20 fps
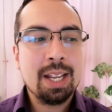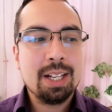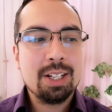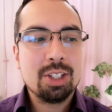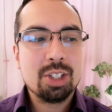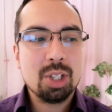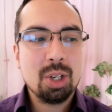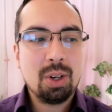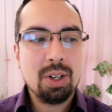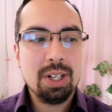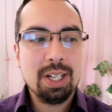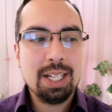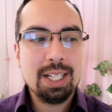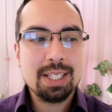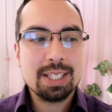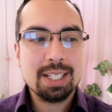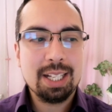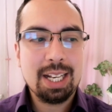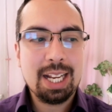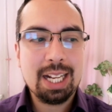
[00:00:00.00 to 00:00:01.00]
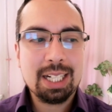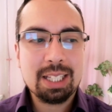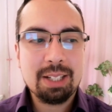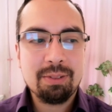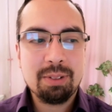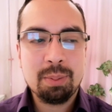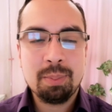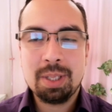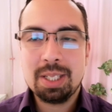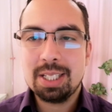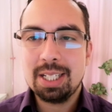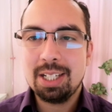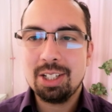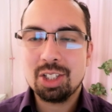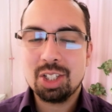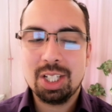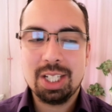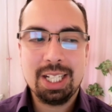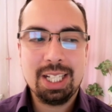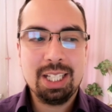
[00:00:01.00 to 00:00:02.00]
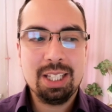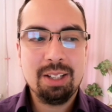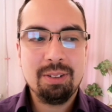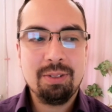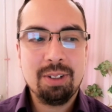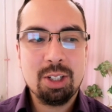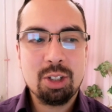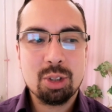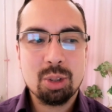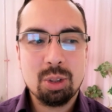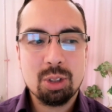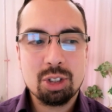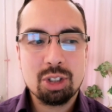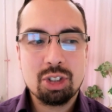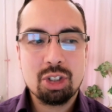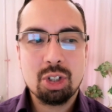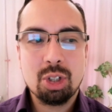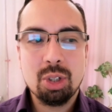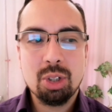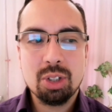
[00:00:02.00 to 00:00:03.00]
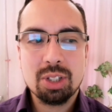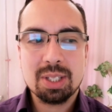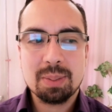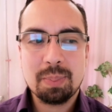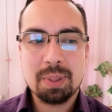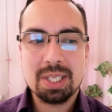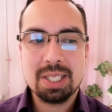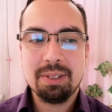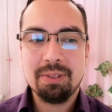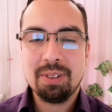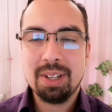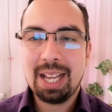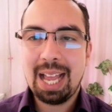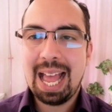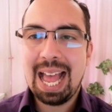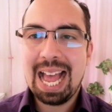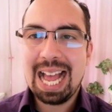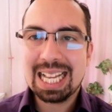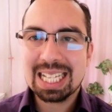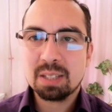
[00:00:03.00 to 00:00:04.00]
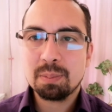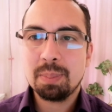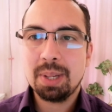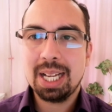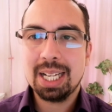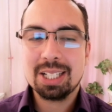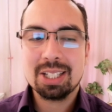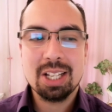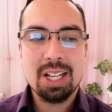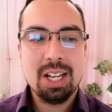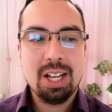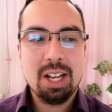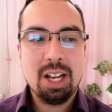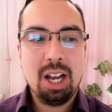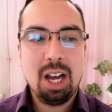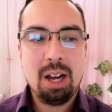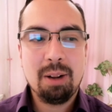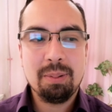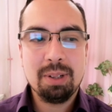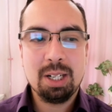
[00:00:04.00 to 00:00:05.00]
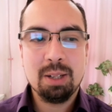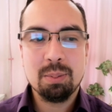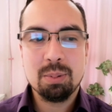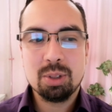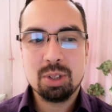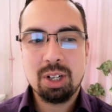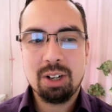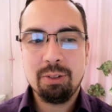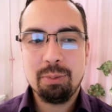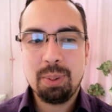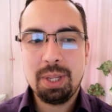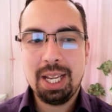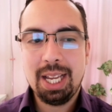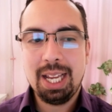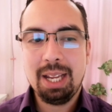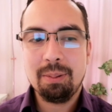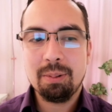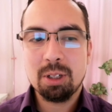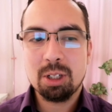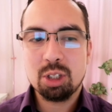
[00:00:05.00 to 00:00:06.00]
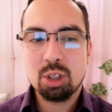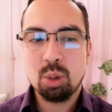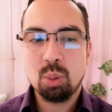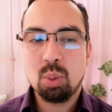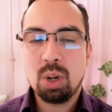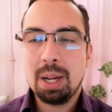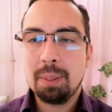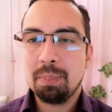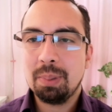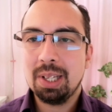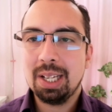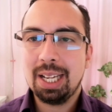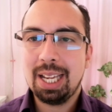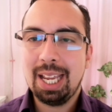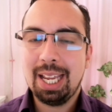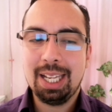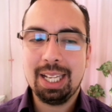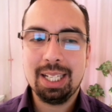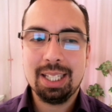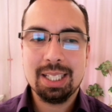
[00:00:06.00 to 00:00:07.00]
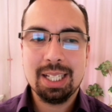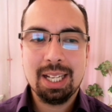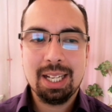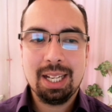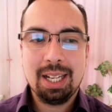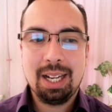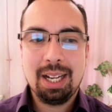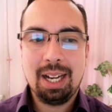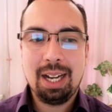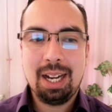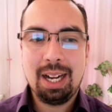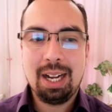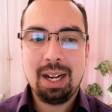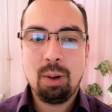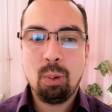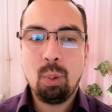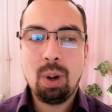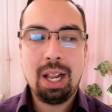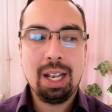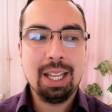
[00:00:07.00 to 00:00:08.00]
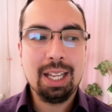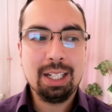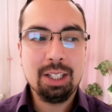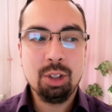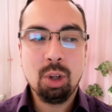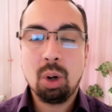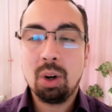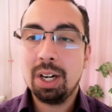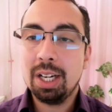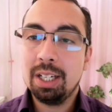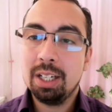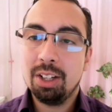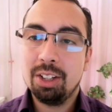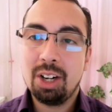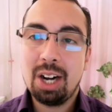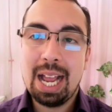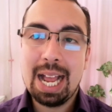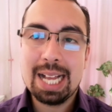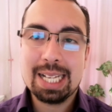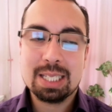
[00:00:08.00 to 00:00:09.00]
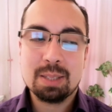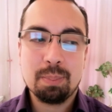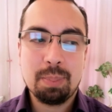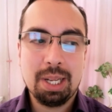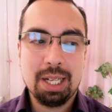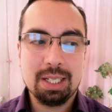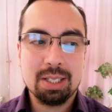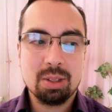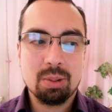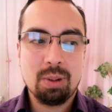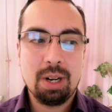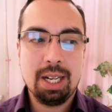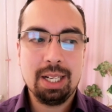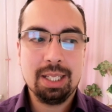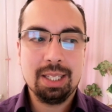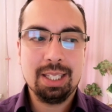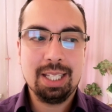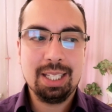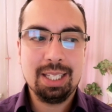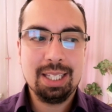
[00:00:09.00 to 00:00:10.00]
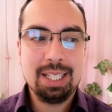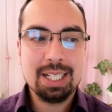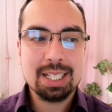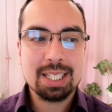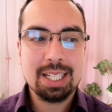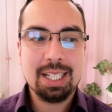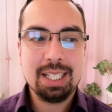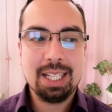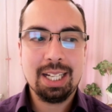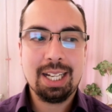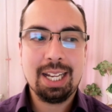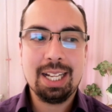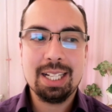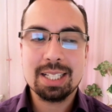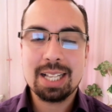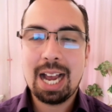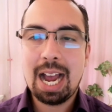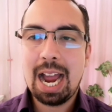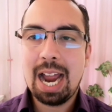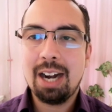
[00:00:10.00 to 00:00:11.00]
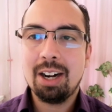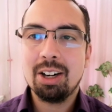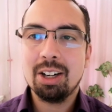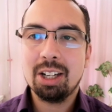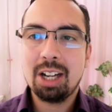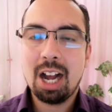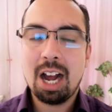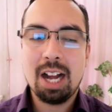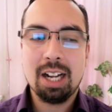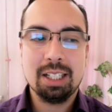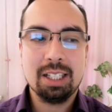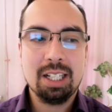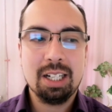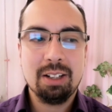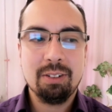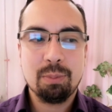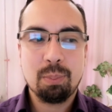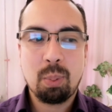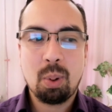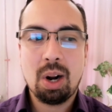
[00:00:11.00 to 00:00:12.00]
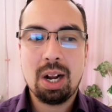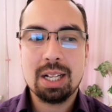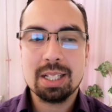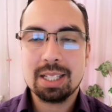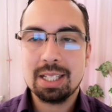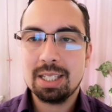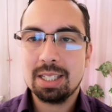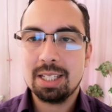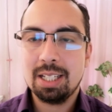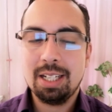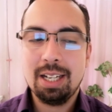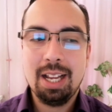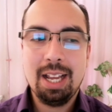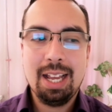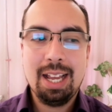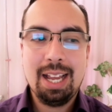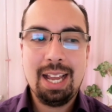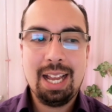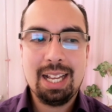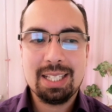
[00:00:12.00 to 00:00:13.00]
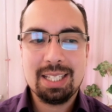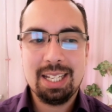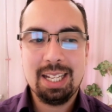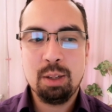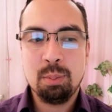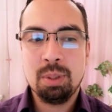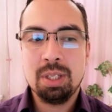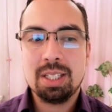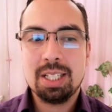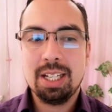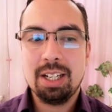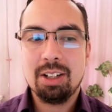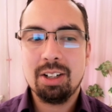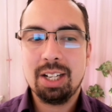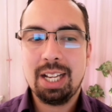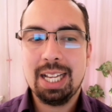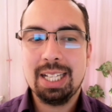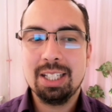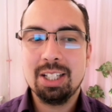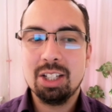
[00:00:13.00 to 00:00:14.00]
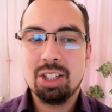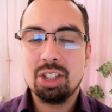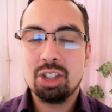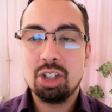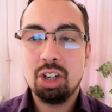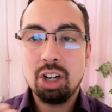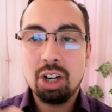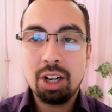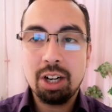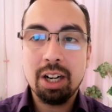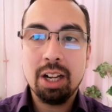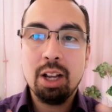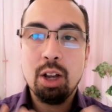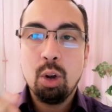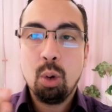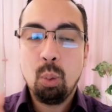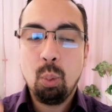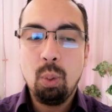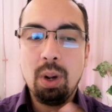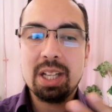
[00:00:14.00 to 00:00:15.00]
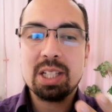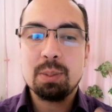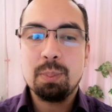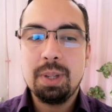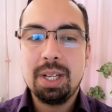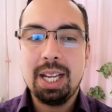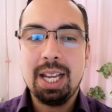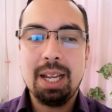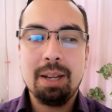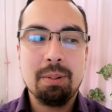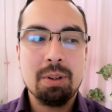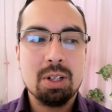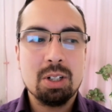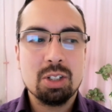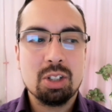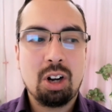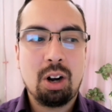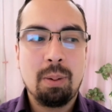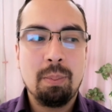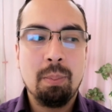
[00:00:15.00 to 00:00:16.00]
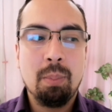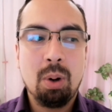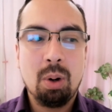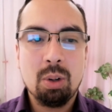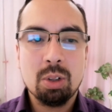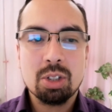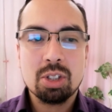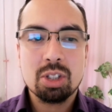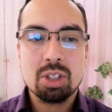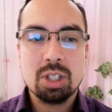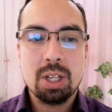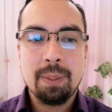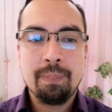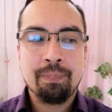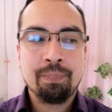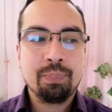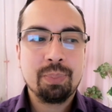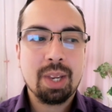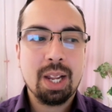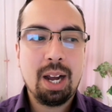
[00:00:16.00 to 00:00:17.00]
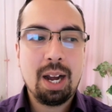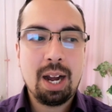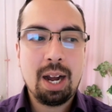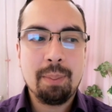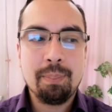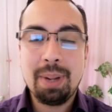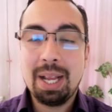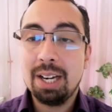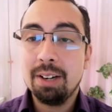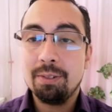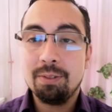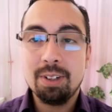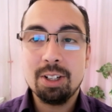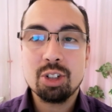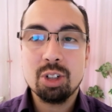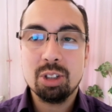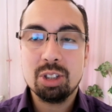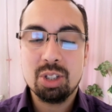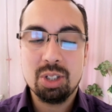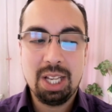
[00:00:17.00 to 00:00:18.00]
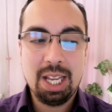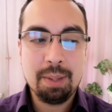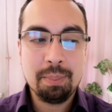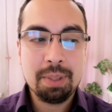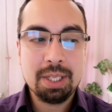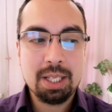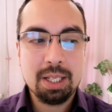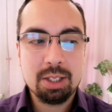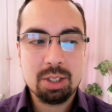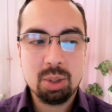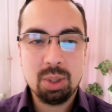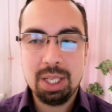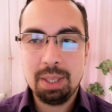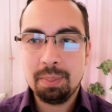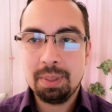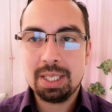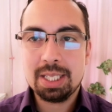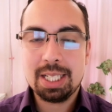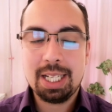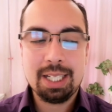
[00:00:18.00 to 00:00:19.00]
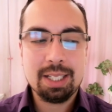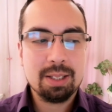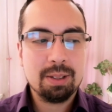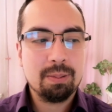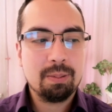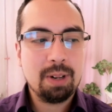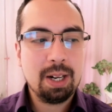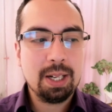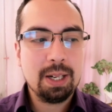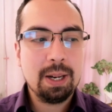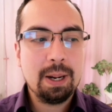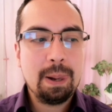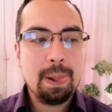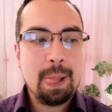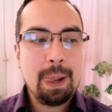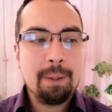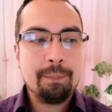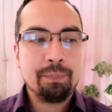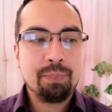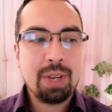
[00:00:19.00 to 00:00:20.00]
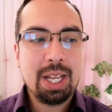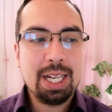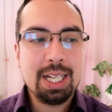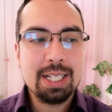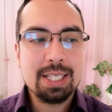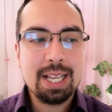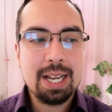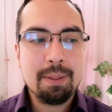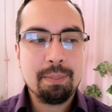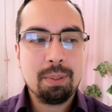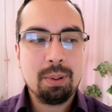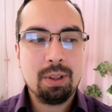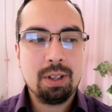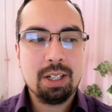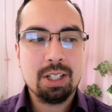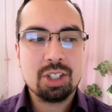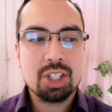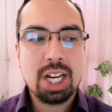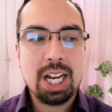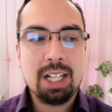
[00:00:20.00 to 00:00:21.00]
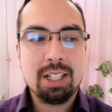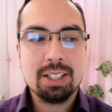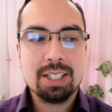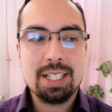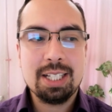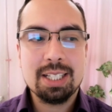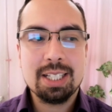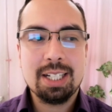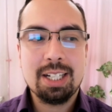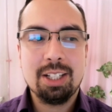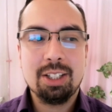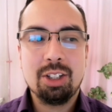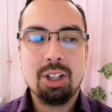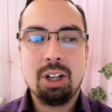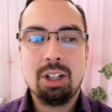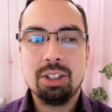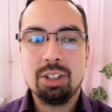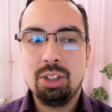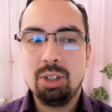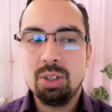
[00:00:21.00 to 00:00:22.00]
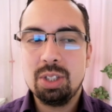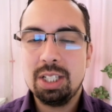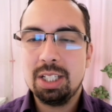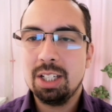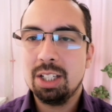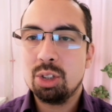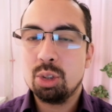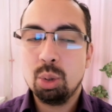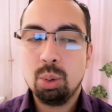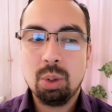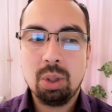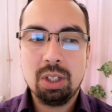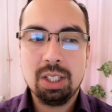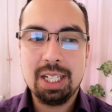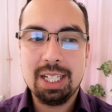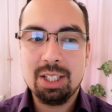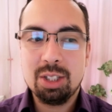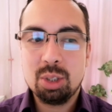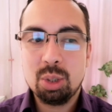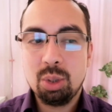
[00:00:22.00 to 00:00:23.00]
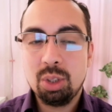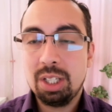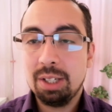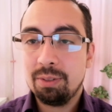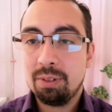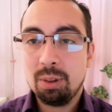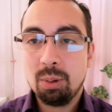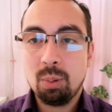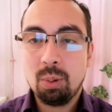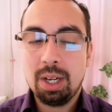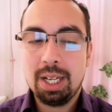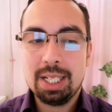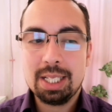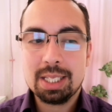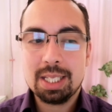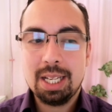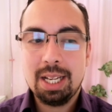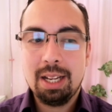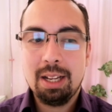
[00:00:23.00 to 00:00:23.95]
So, in selective imitation, individuals choose specific aspects of an observed behavior to replicate while ignoring other aspects, right? This indicates higher cognitive processing as the imitator can discern which behaviors are most beneficial to imitate, right? An example, a child sees an adult using a tool in two different ways,